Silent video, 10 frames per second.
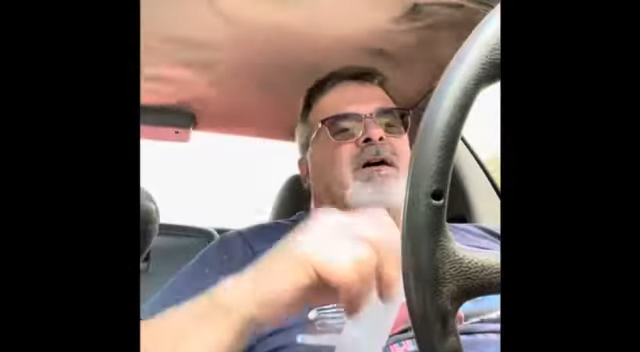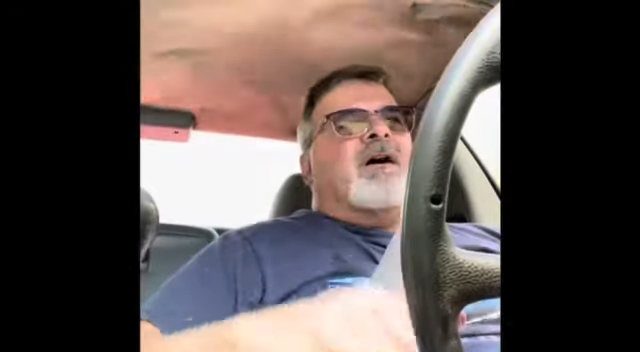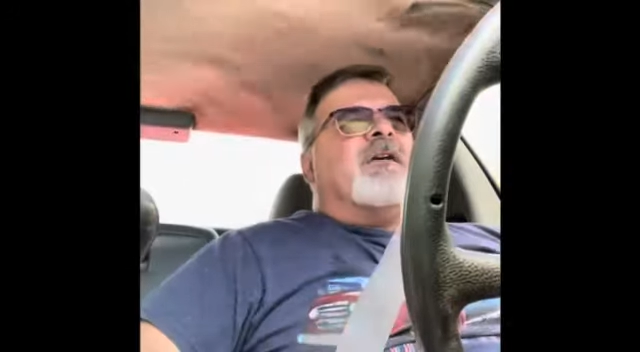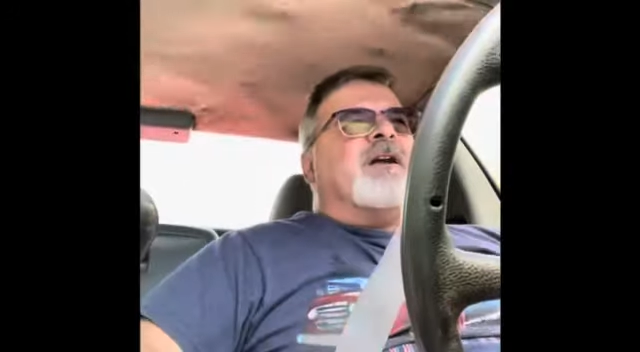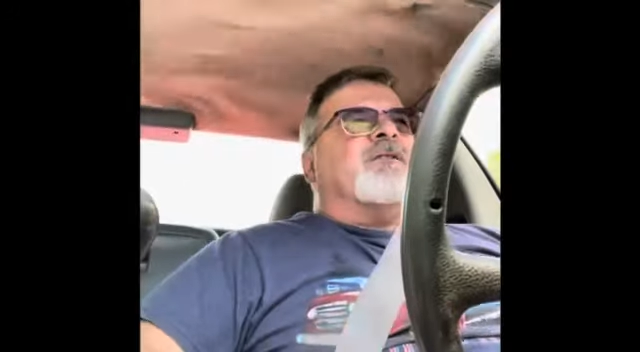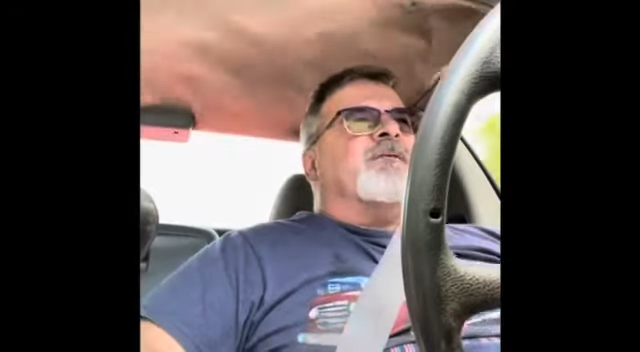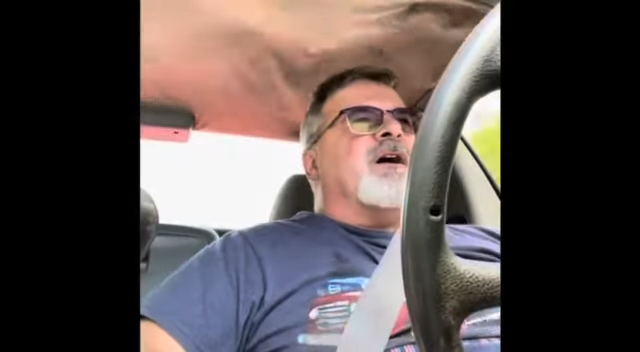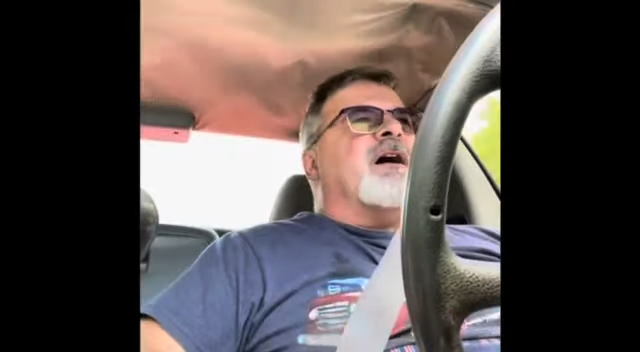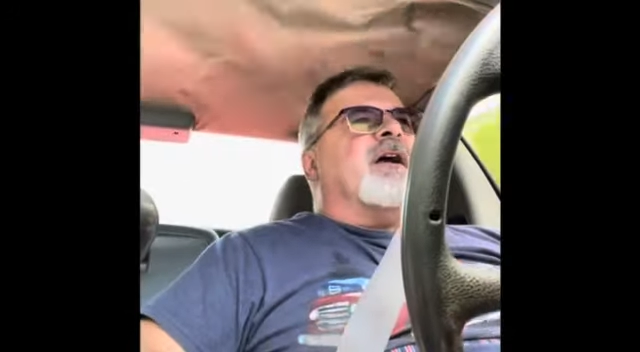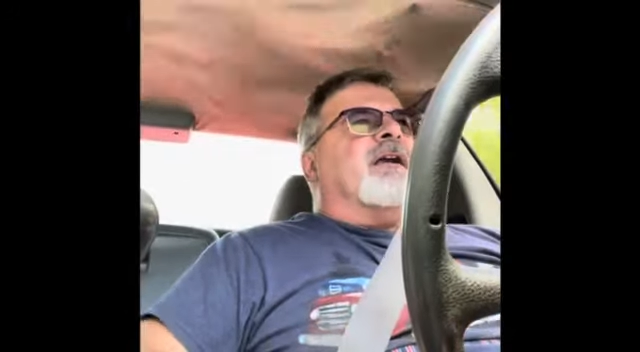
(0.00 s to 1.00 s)
I think it's
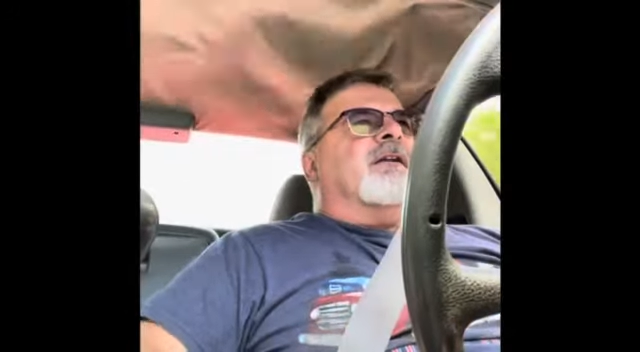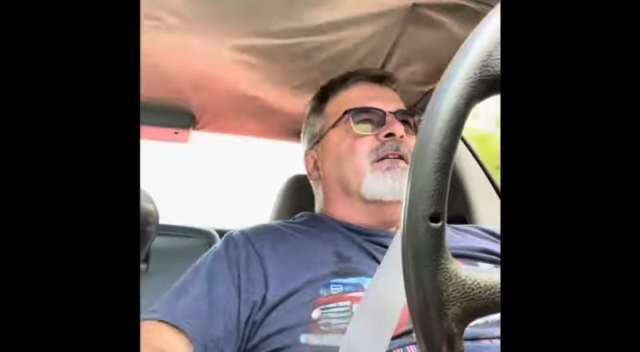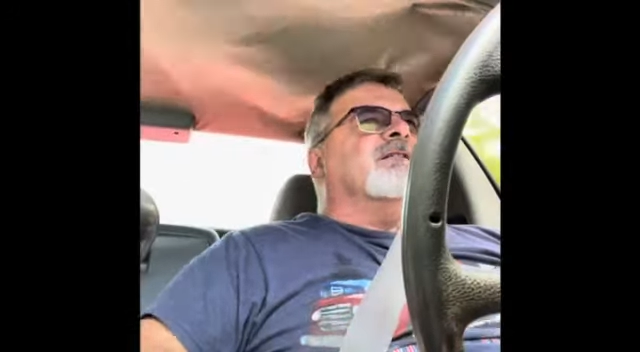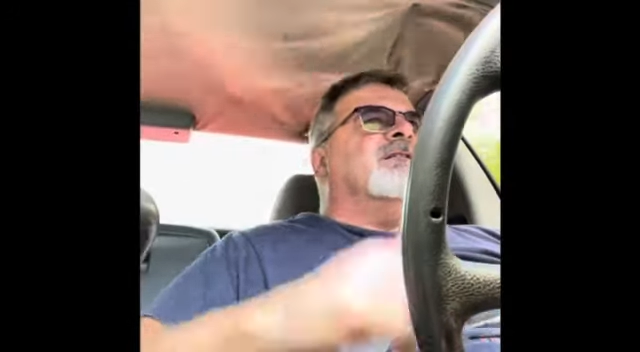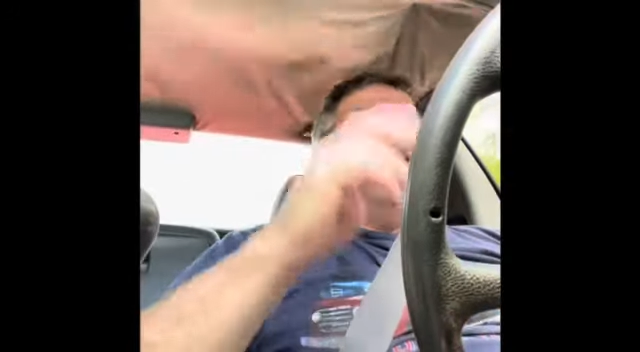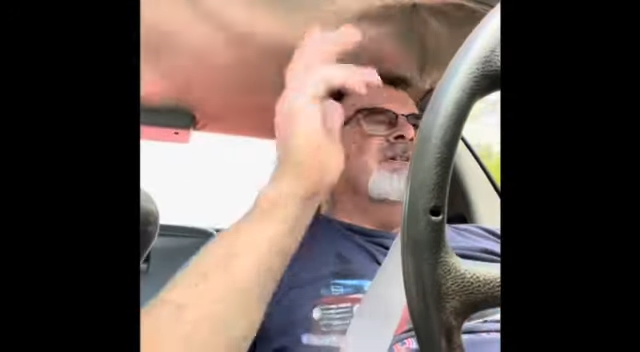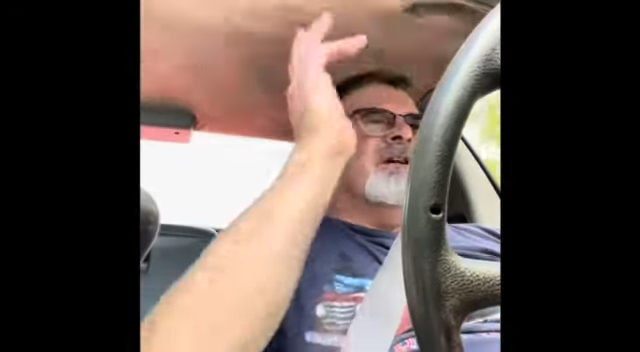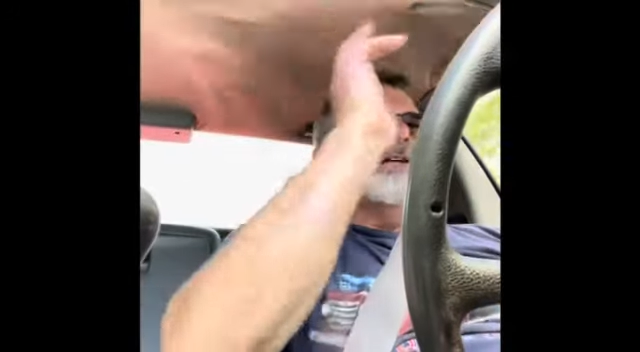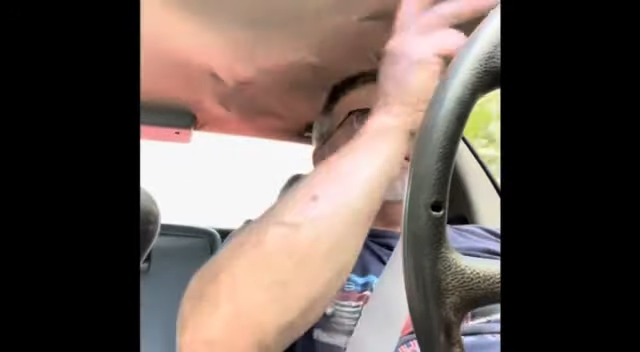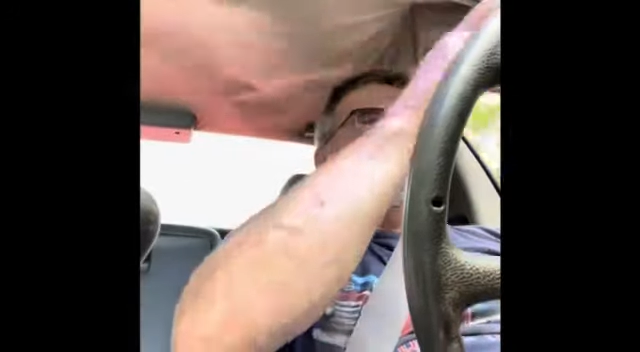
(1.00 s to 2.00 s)
fine.
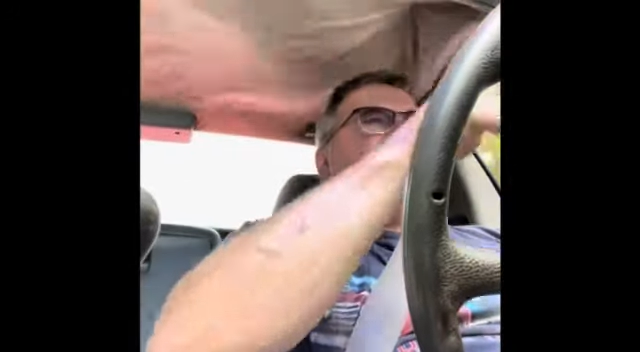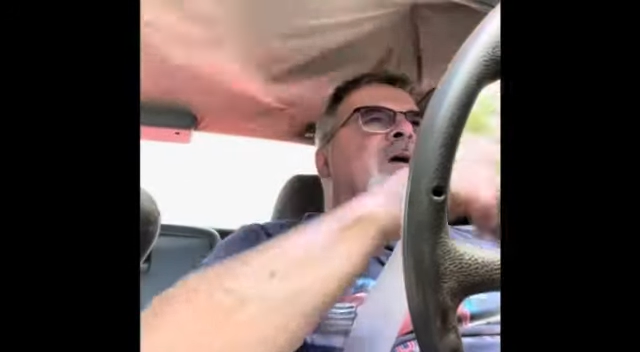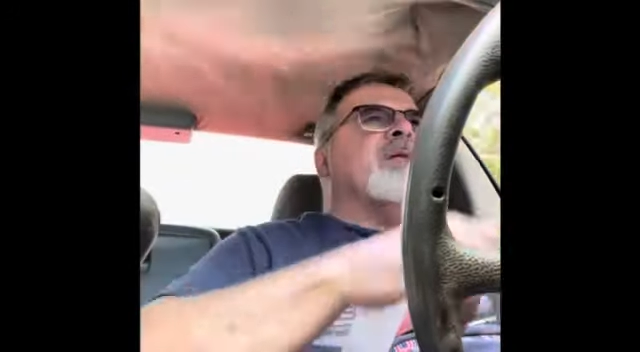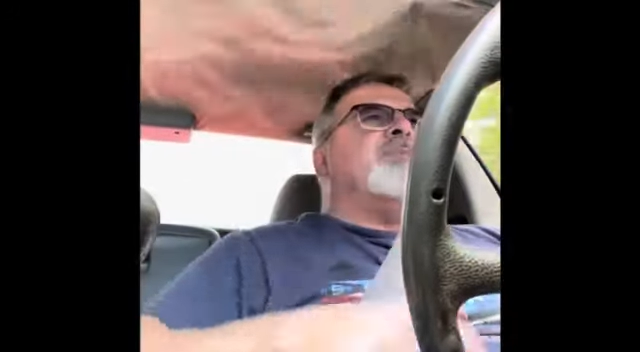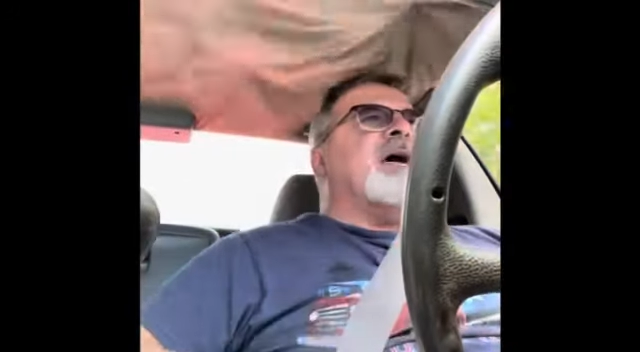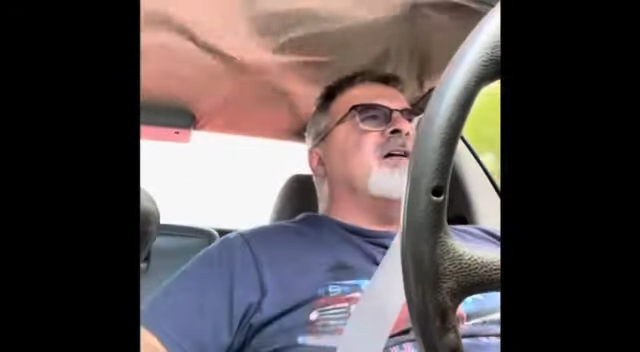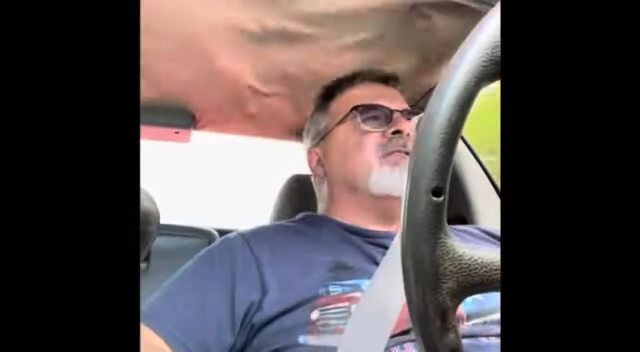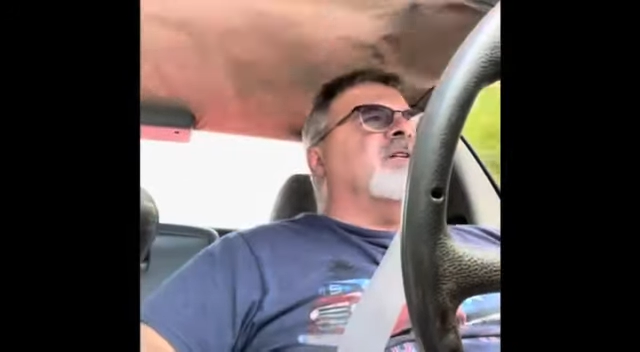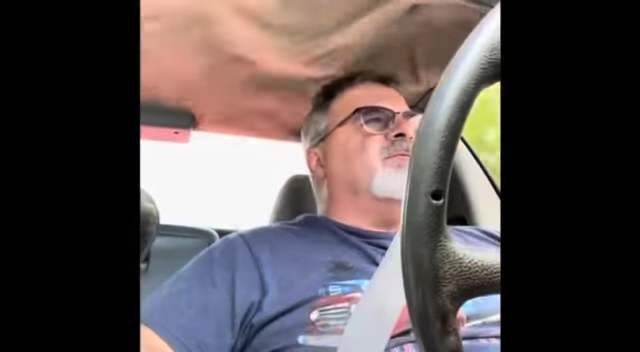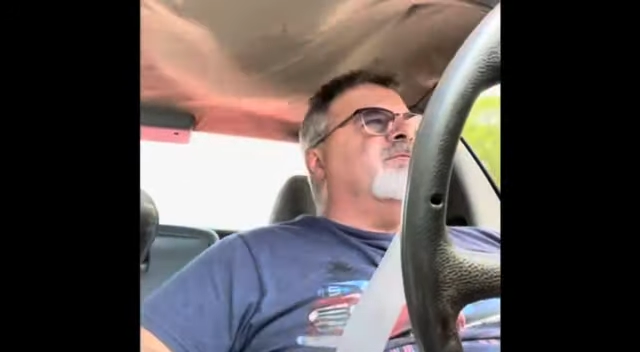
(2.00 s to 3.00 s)
I zipped right
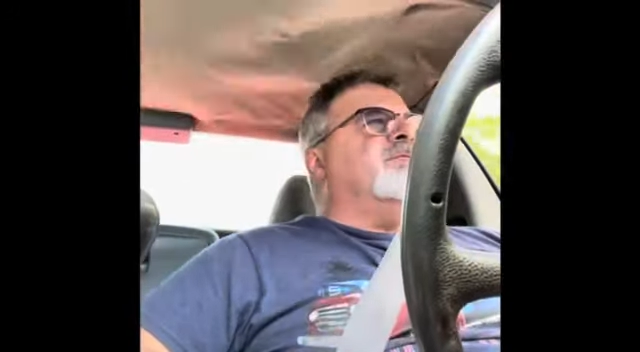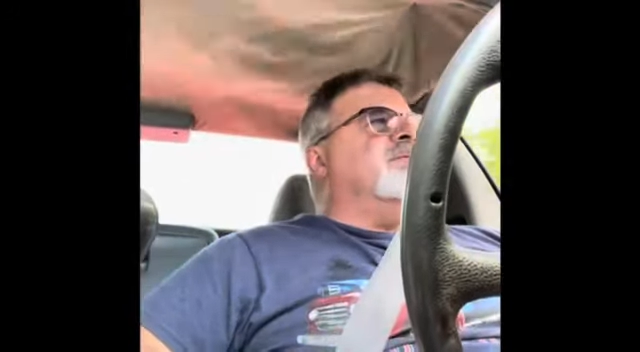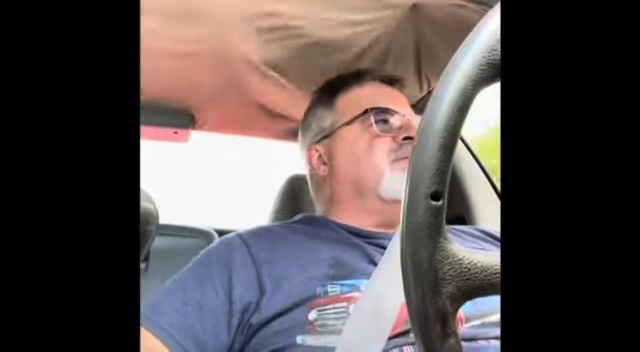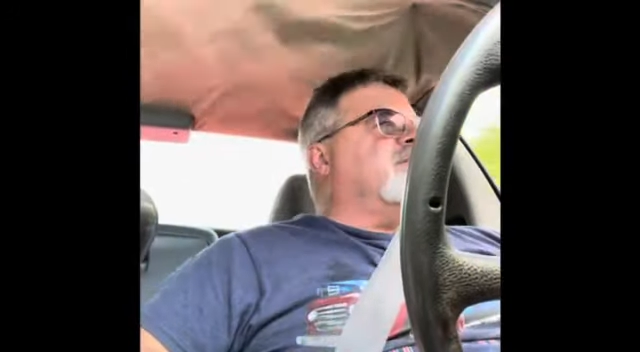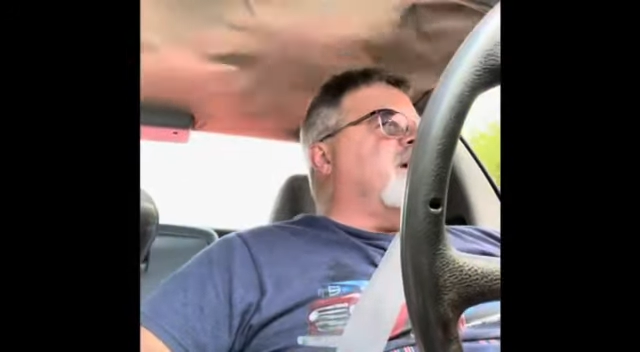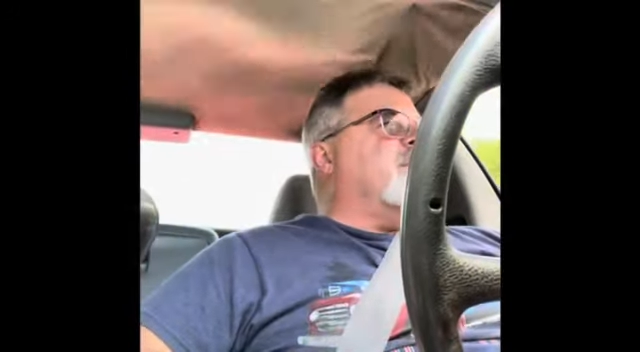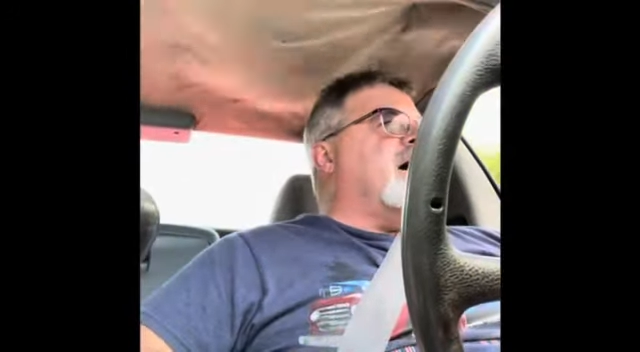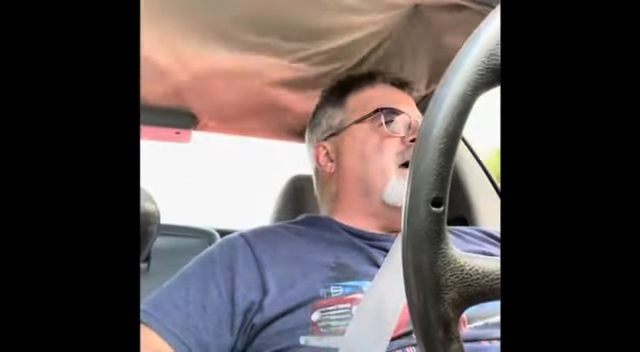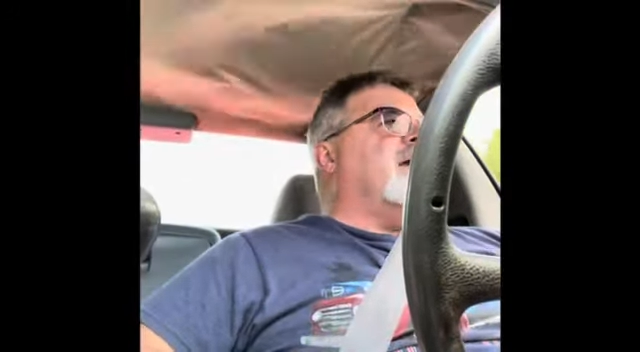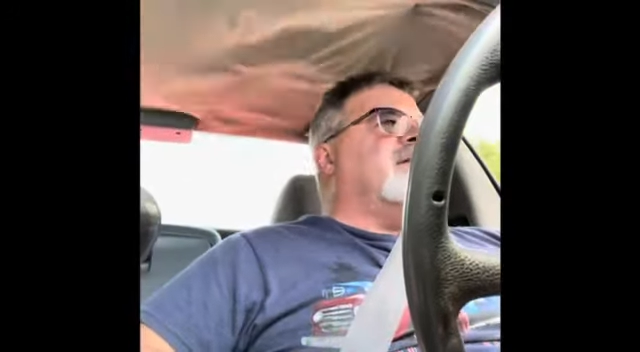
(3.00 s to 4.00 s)
past a
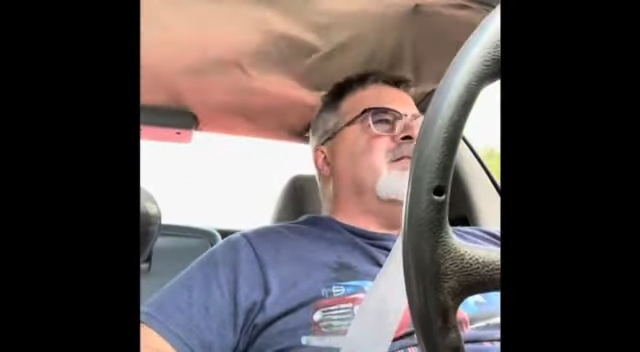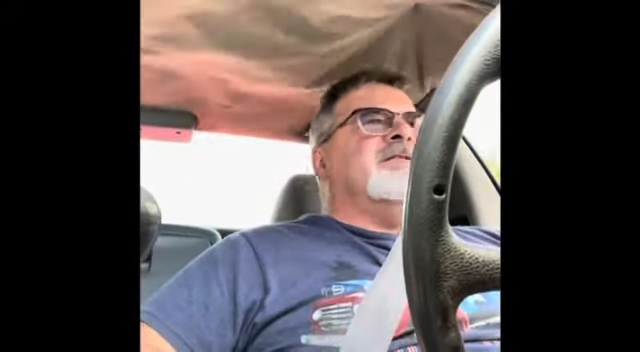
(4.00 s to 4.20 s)
semi at